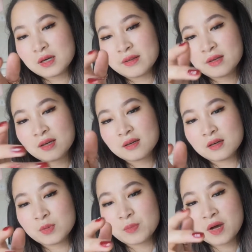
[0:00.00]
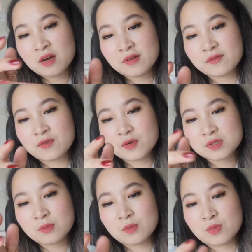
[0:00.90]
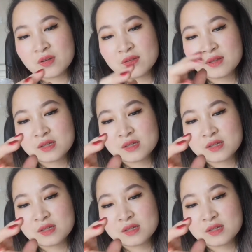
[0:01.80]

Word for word: I think it'll be perfect for someone with